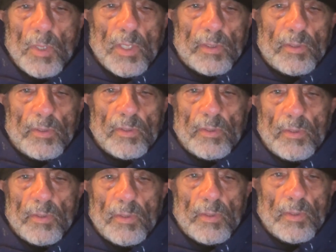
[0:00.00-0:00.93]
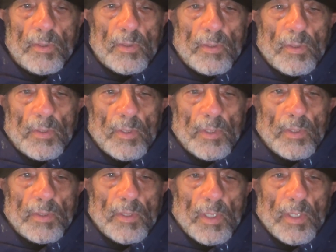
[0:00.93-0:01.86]
button
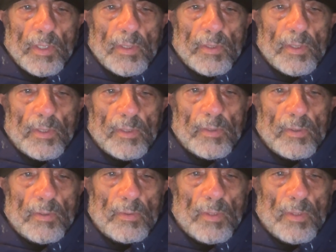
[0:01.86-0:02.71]
and delete it.